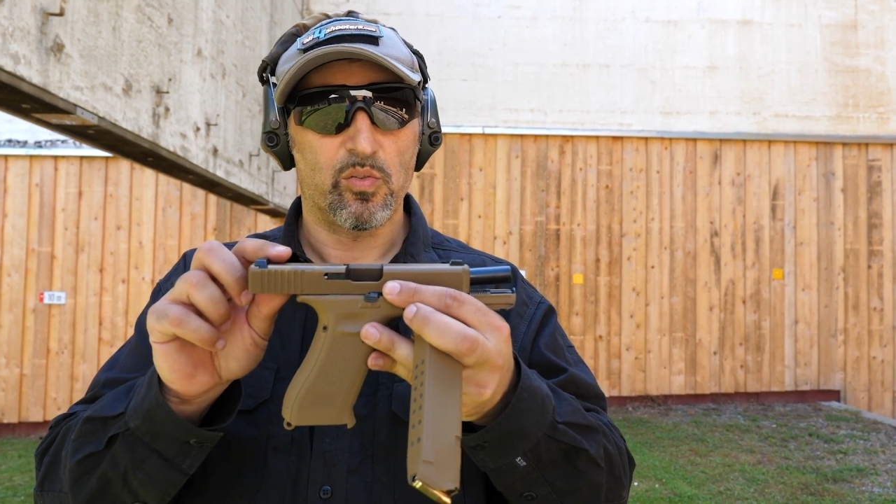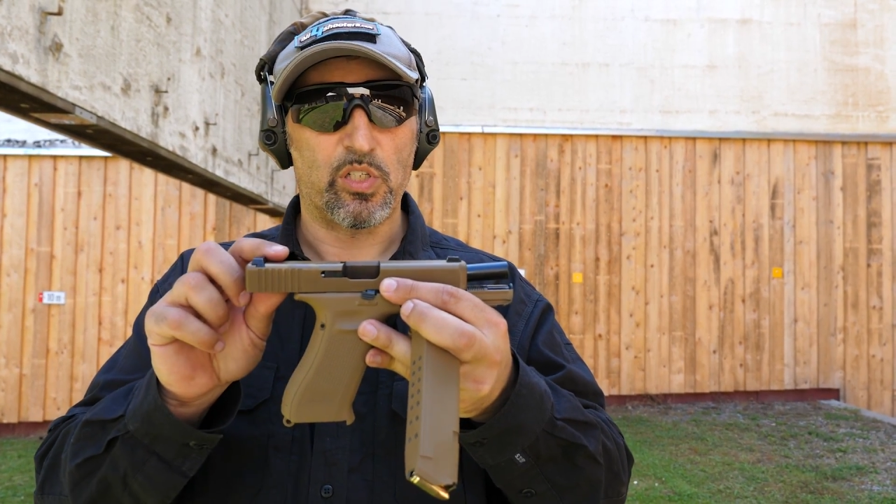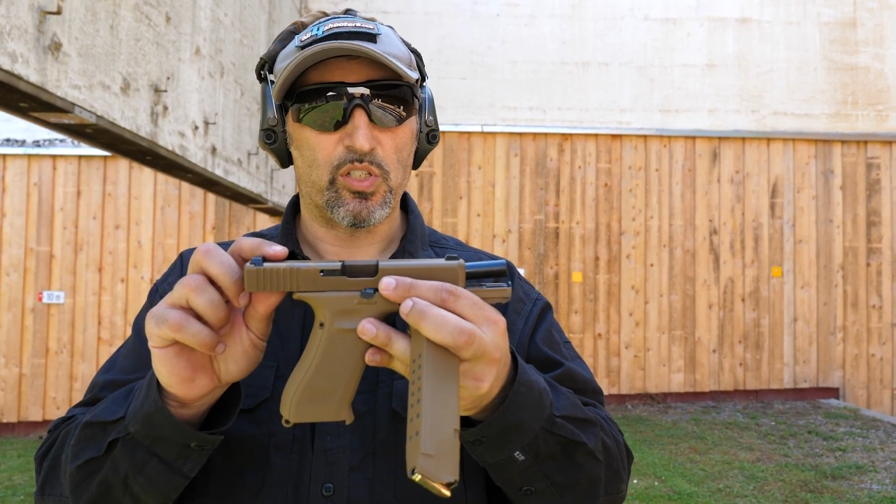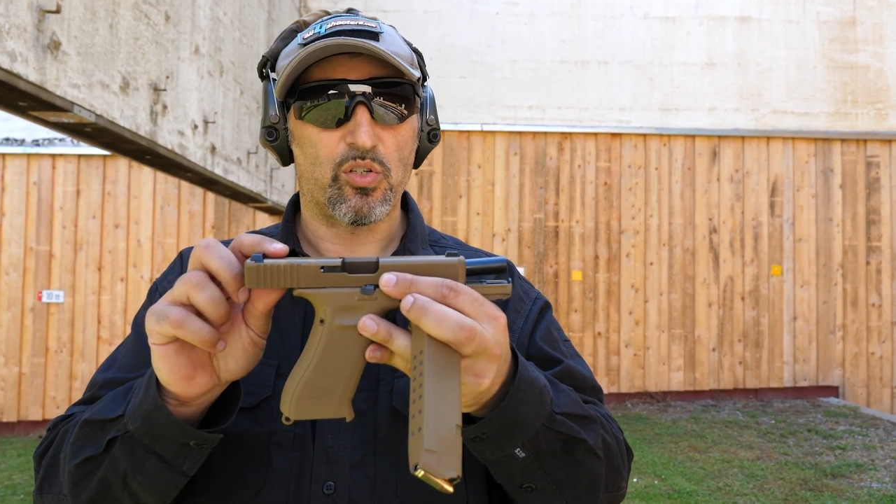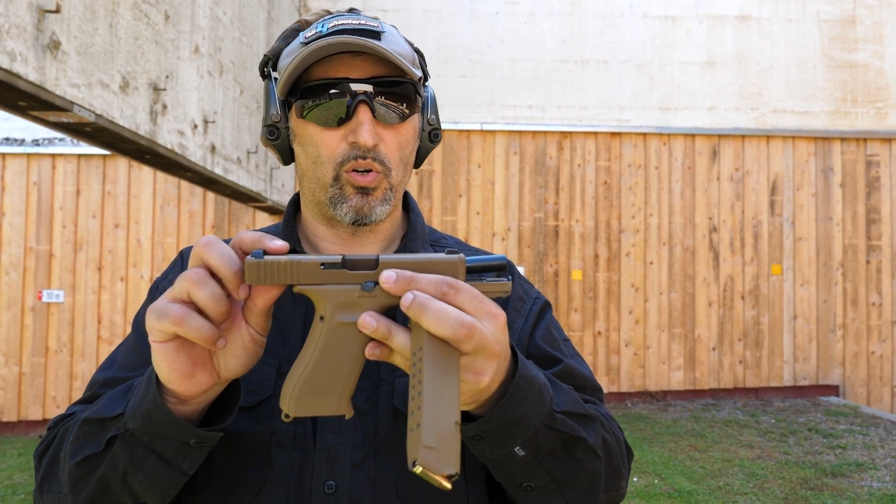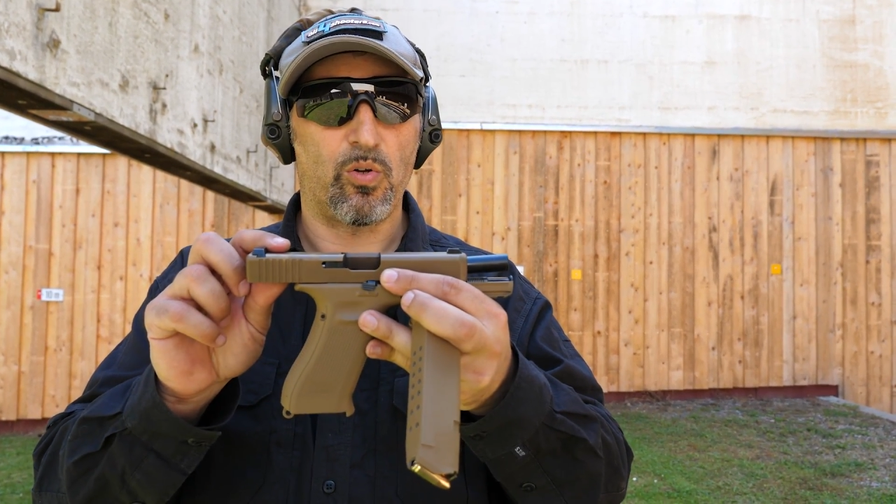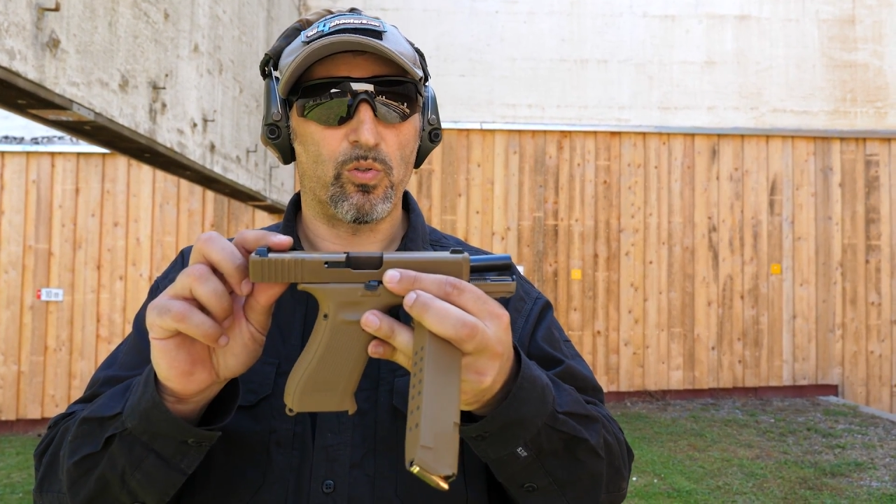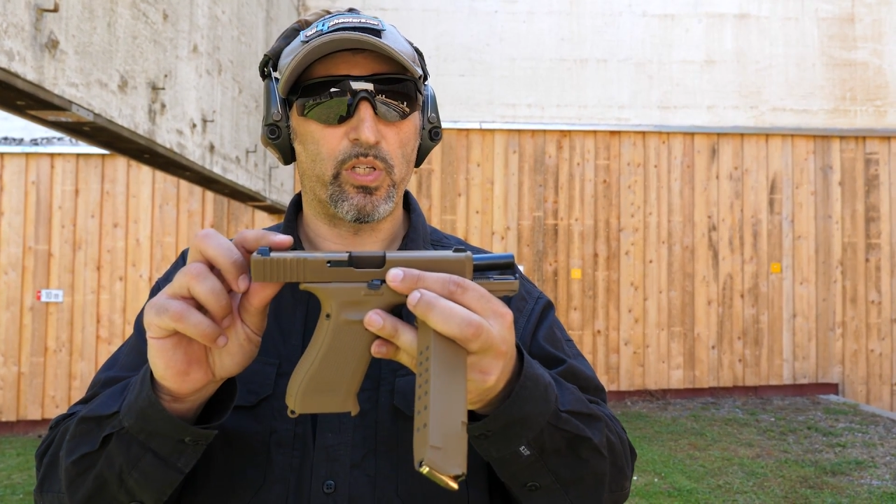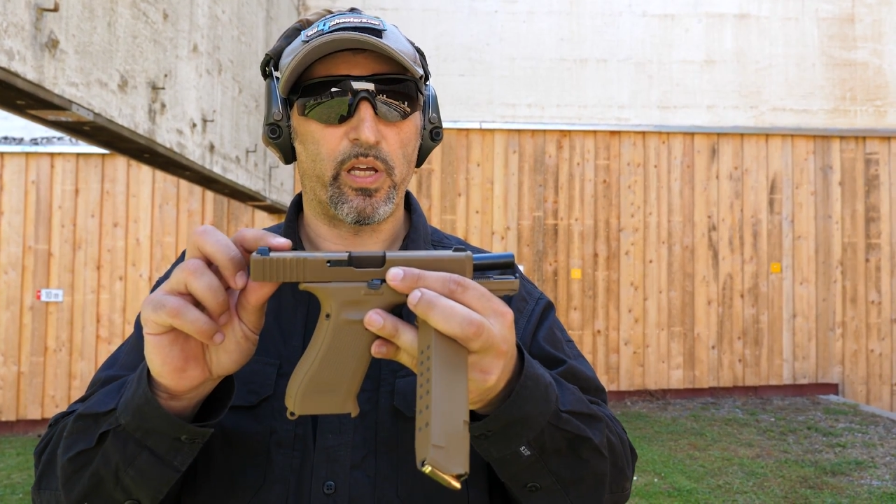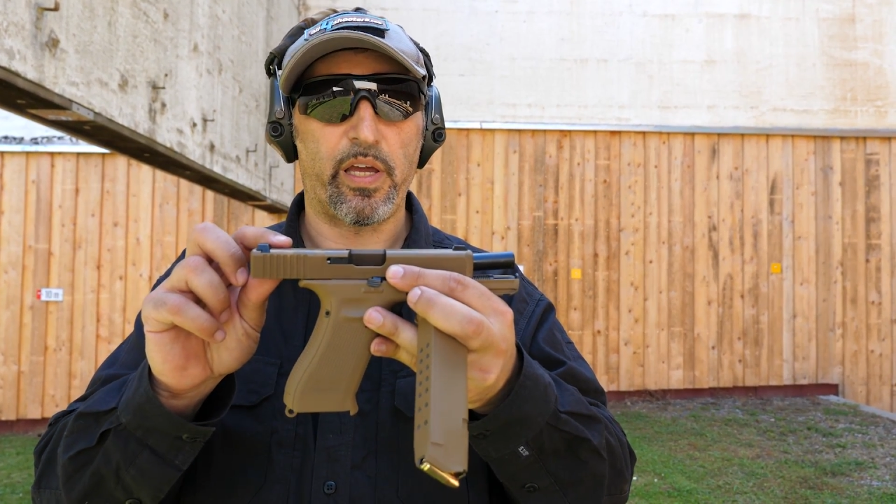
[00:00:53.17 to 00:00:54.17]
that is
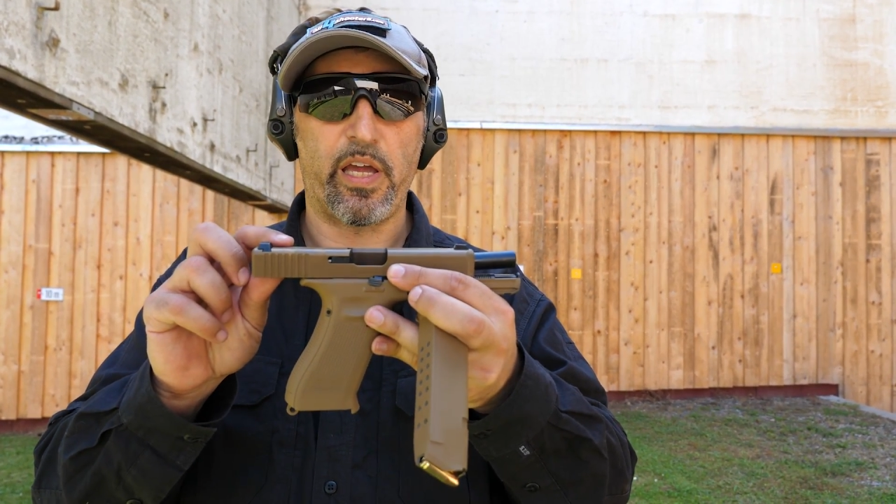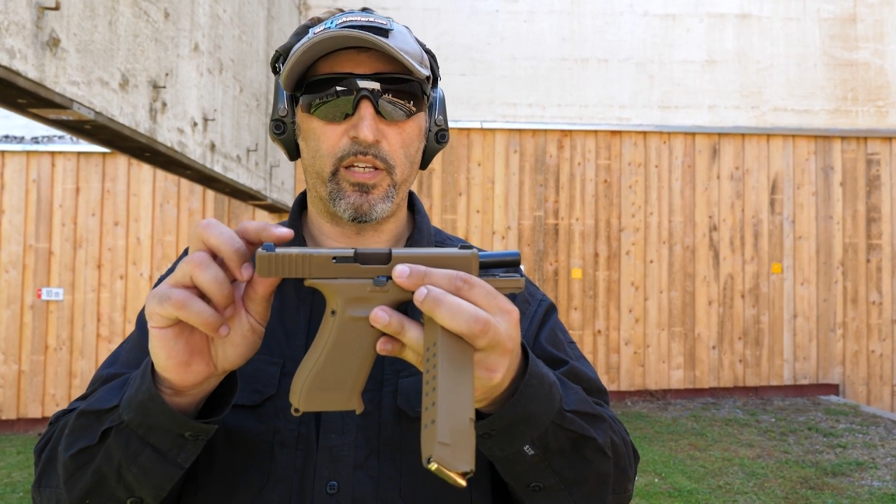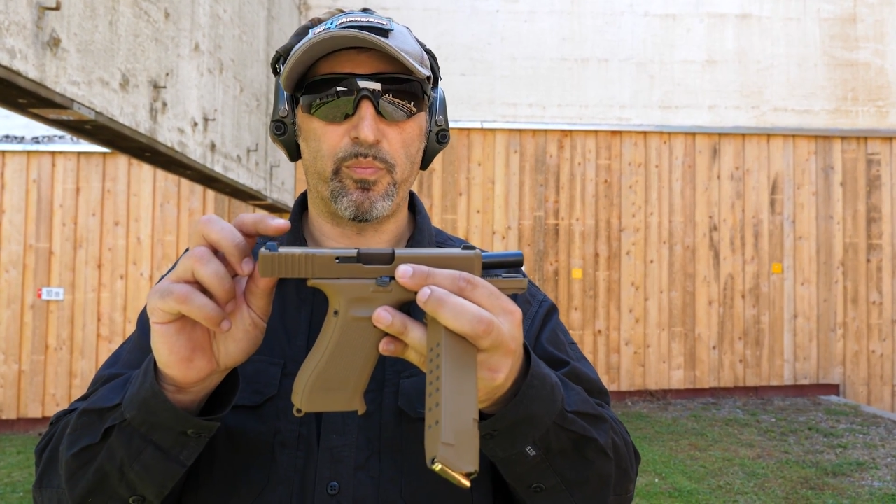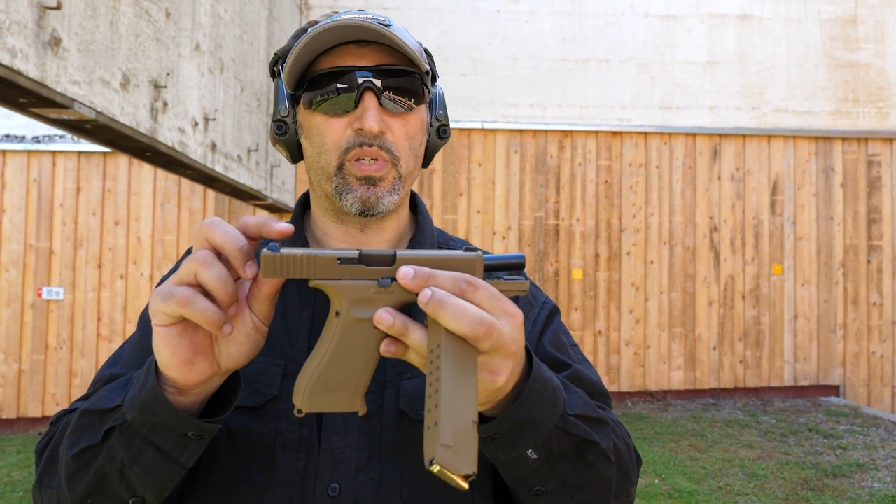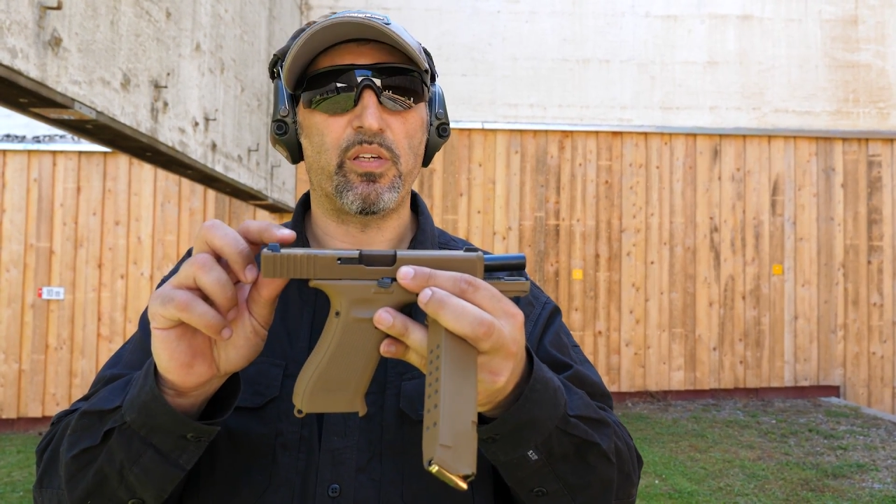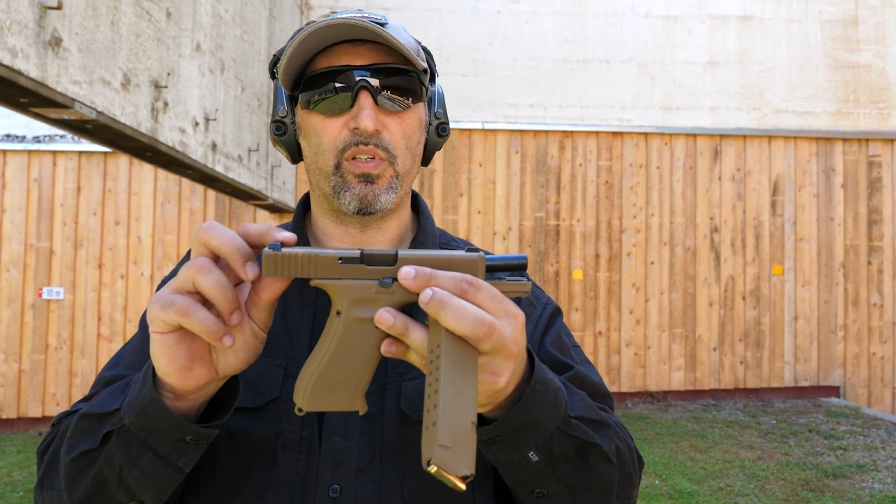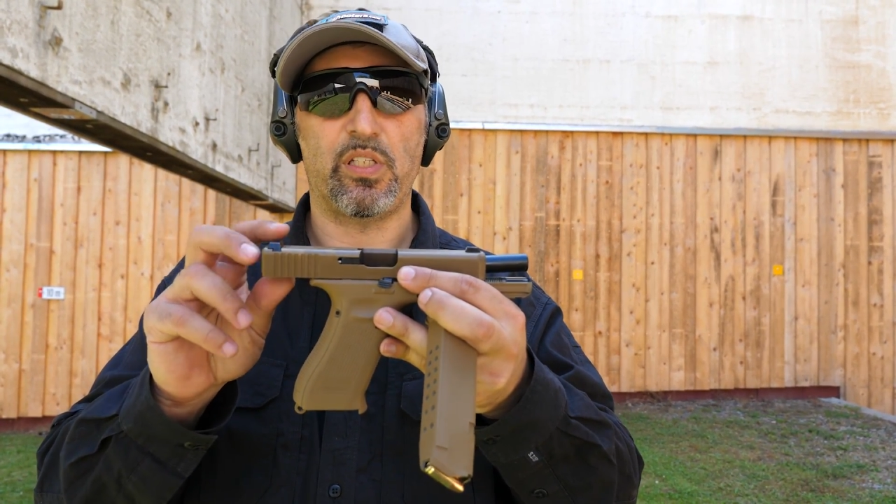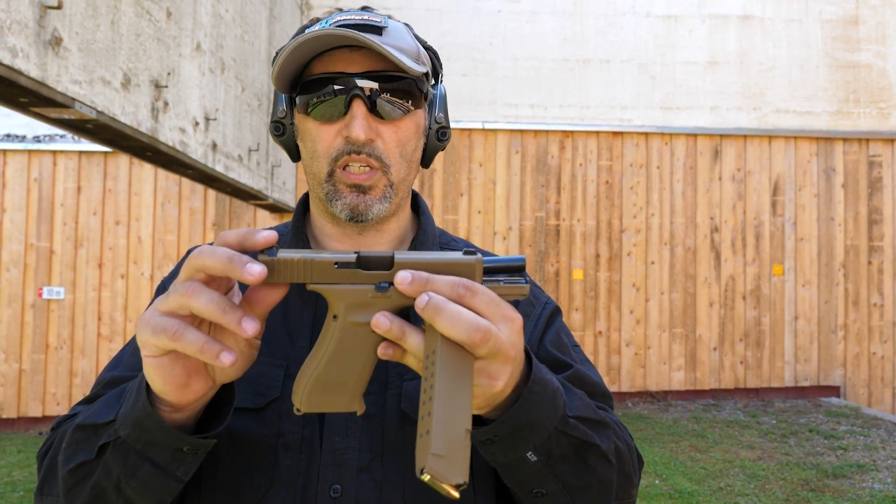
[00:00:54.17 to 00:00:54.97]
called N P V